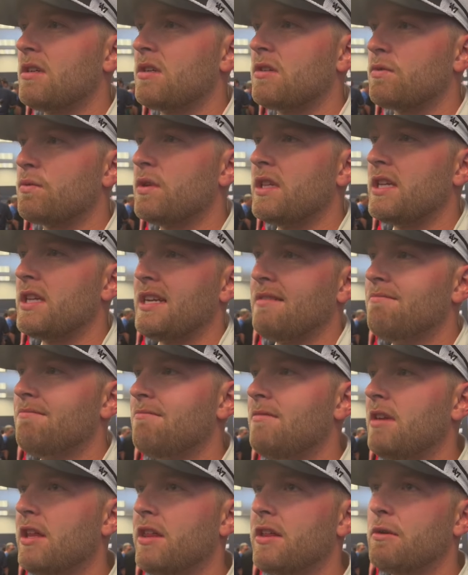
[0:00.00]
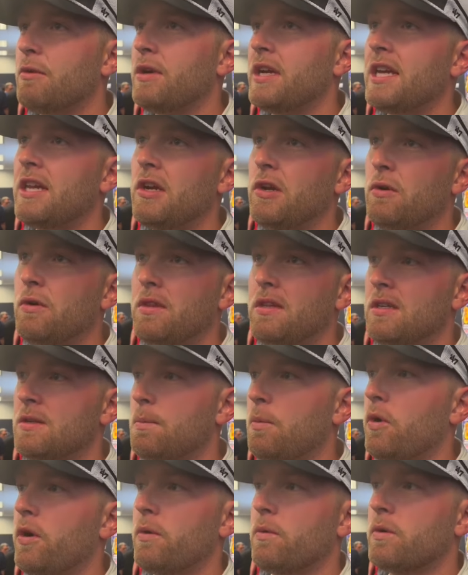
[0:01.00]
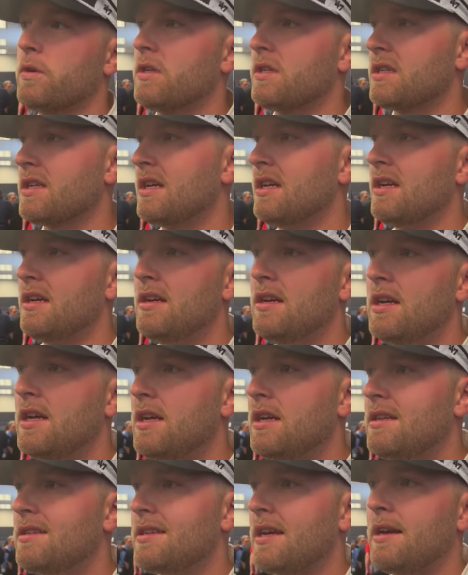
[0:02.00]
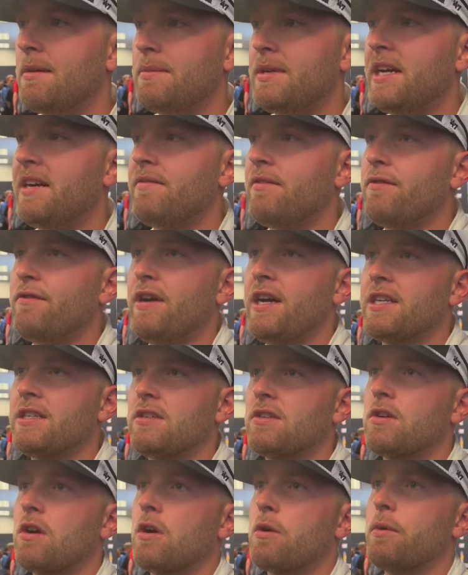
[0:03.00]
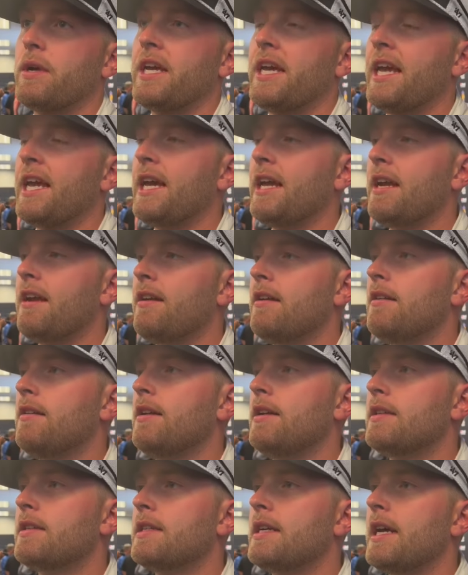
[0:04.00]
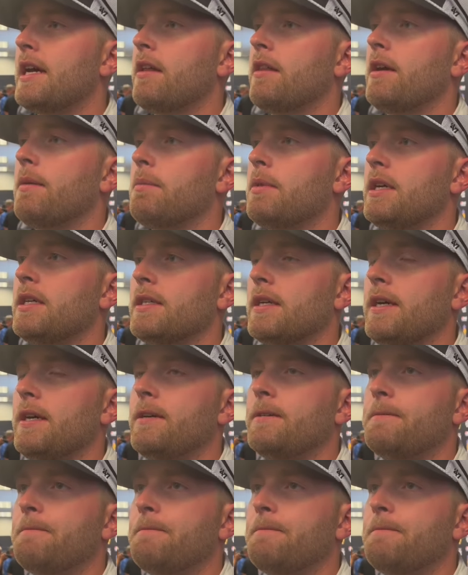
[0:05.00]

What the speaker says: really nothing we can do at this point. We're just going to set up to have the fastest car we can and see how that plays out.